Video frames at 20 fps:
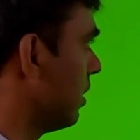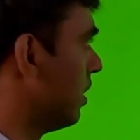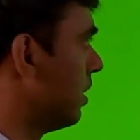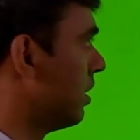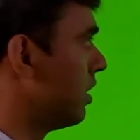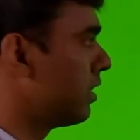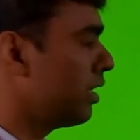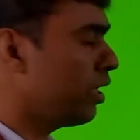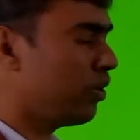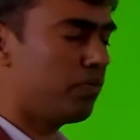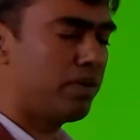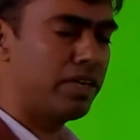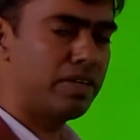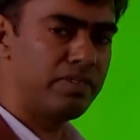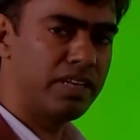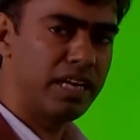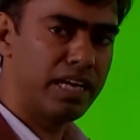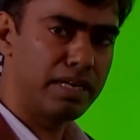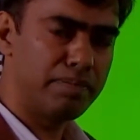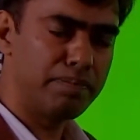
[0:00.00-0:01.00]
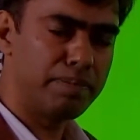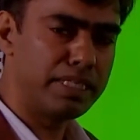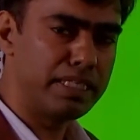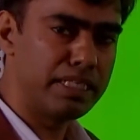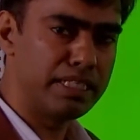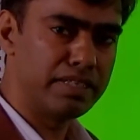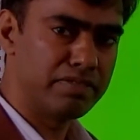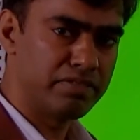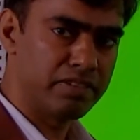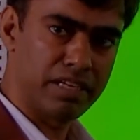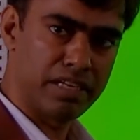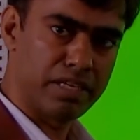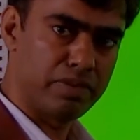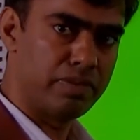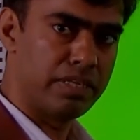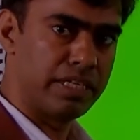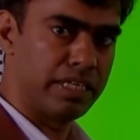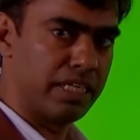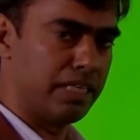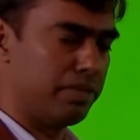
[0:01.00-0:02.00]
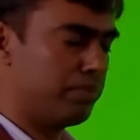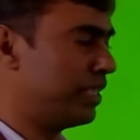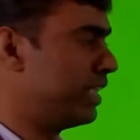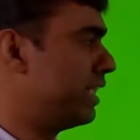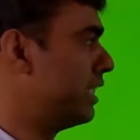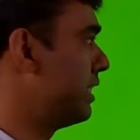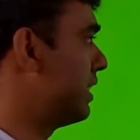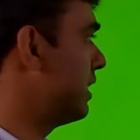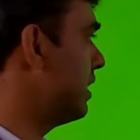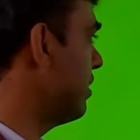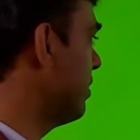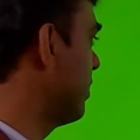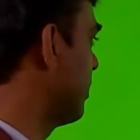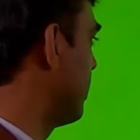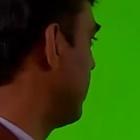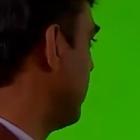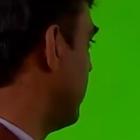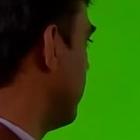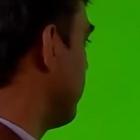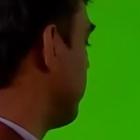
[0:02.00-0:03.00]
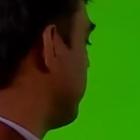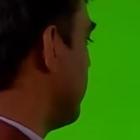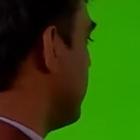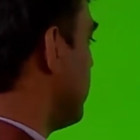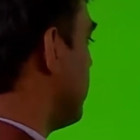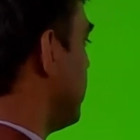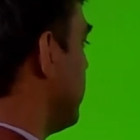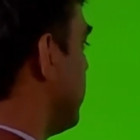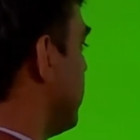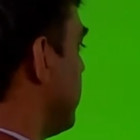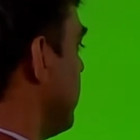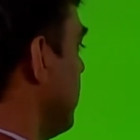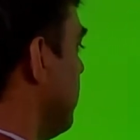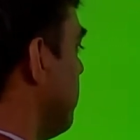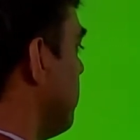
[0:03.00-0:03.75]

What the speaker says: Now, what will happen in a forward elimination? In a first step,